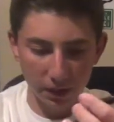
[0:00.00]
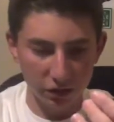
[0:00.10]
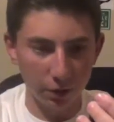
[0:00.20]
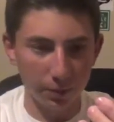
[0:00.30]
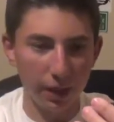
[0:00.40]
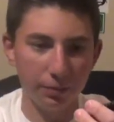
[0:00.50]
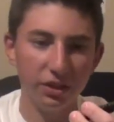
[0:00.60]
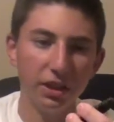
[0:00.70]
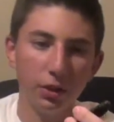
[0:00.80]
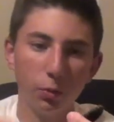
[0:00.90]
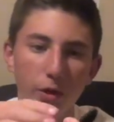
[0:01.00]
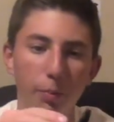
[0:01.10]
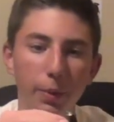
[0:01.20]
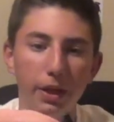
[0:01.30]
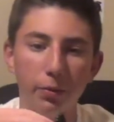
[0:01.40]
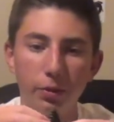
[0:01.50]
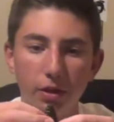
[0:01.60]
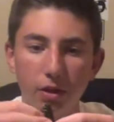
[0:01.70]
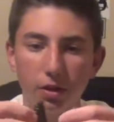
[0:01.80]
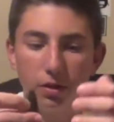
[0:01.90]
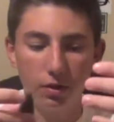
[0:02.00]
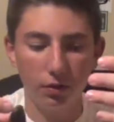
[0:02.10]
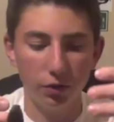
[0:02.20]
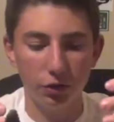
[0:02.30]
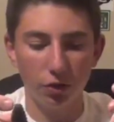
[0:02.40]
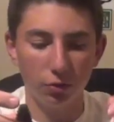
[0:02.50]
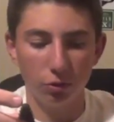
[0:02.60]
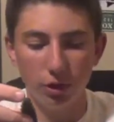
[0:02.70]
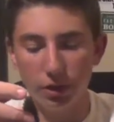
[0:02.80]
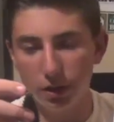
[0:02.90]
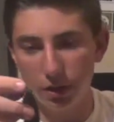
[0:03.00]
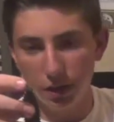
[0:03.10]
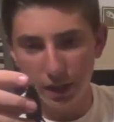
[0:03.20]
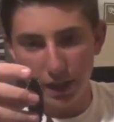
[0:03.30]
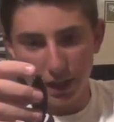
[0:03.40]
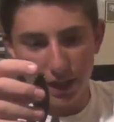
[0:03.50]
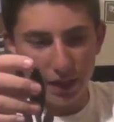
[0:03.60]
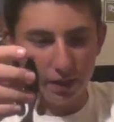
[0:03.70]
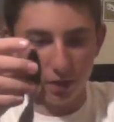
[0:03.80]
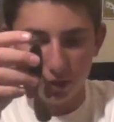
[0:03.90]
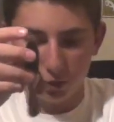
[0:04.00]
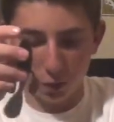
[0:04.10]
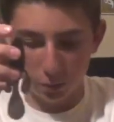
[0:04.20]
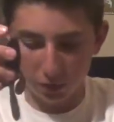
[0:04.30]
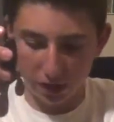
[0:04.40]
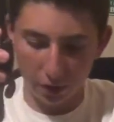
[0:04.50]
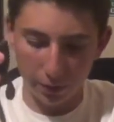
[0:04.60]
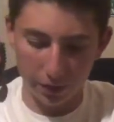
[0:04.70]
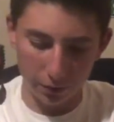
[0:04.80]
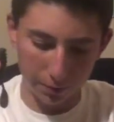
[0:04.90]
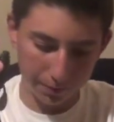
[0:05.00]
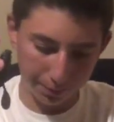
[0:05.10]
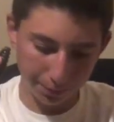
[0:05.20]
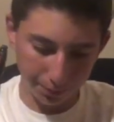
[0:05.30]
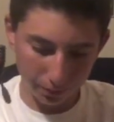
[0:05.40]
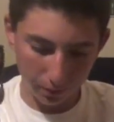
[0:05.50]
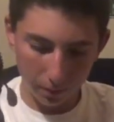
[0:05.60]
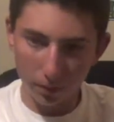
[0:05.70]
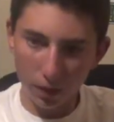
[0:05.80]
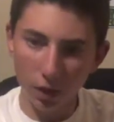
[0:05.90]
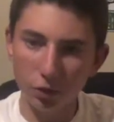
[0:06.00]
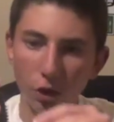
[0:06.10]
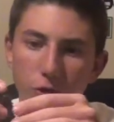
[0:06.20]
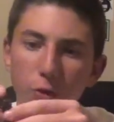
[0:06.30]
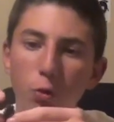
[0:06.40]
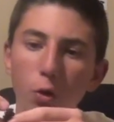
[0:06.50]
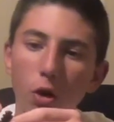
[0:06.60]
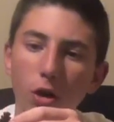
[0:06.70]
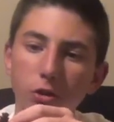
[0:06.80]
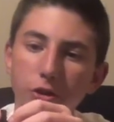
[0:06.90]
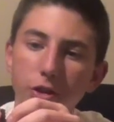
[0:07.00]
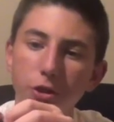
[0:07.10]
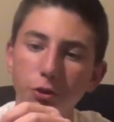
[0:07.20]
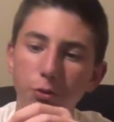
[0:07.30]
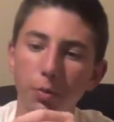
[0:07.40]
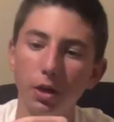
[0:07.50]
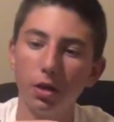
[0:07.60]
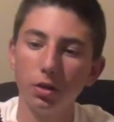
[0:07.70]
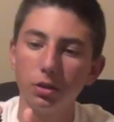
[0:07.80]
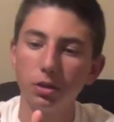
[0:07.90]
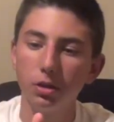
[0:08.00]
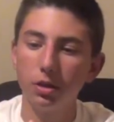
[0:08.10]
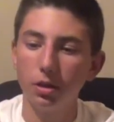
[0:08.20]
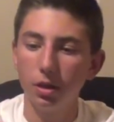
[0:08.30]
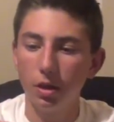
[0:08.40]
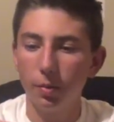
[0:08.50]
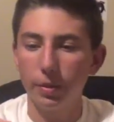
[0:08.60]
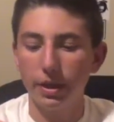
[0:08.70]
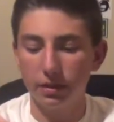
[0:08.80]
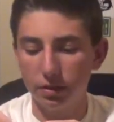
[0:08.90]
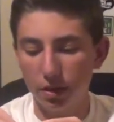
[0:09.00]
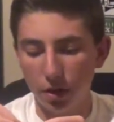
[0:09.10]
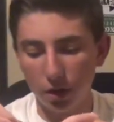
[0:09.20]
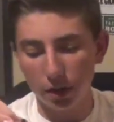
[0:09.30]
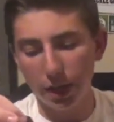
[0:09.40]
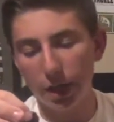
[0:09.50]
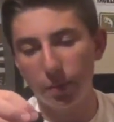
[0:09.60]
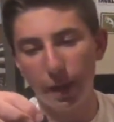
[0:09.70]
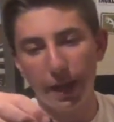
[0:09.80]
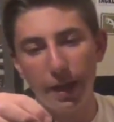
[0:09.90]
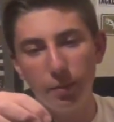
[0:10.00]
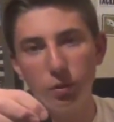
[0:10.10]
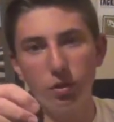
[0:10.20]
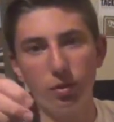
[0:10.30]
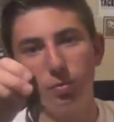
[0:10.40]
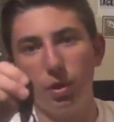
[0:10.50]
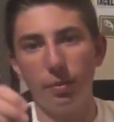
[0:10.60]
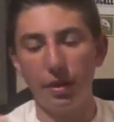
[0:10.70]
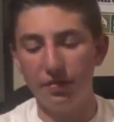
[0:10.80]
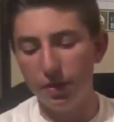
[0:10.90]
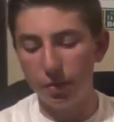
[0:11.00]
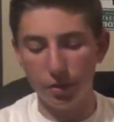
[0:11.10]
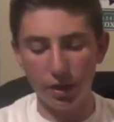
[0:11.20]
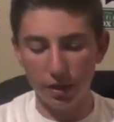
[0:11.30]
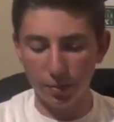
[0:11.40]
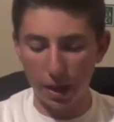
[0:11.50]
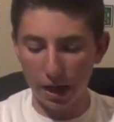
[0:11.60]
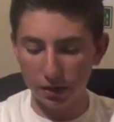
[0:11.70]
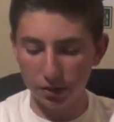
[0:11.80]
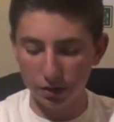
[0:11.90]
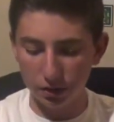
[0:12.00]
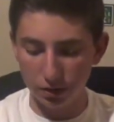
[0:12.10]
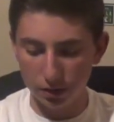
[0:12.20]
sometimes needed when the bait, when the fish aren't really hitting the normal style beaver. It's also a cool color. It's in the June bug color. But that's the Ugly Otter by Gambler. Probably my favorite thing in the box.